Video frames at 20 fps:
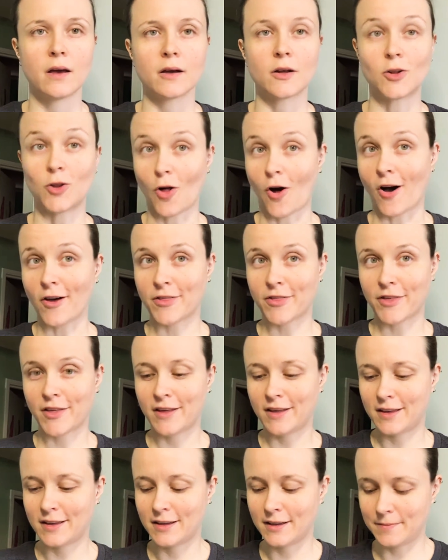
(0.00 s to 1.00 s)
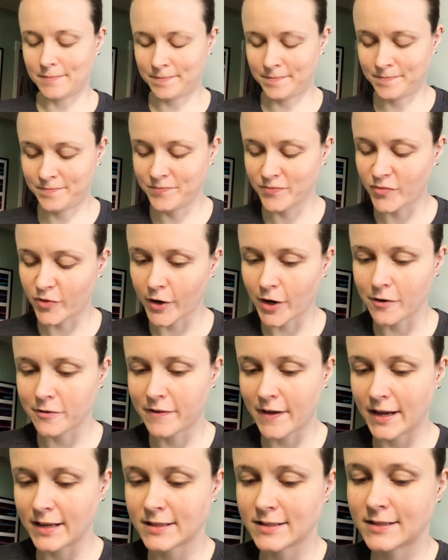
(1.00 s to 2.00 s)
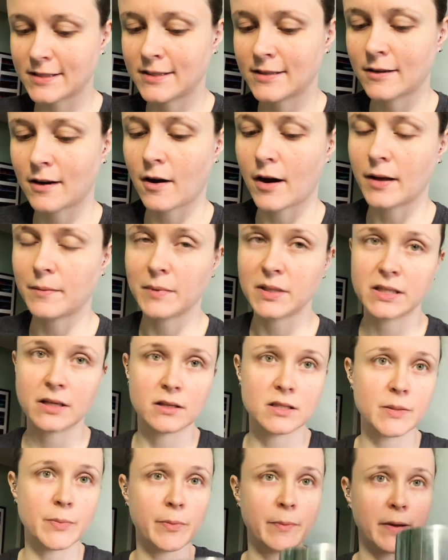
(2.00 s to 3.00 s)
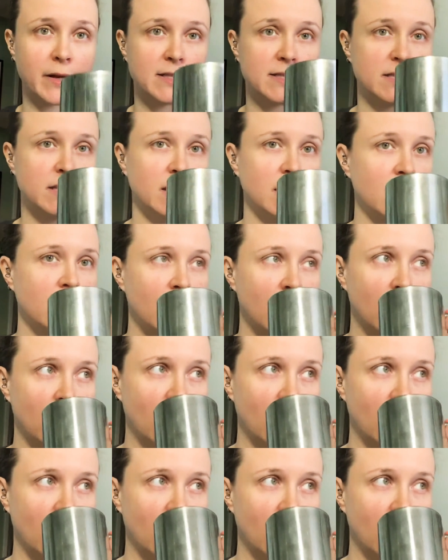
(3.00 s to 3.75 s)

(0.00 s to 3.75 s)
cloth for your face. All right, I'm gonna take a sip of my tea.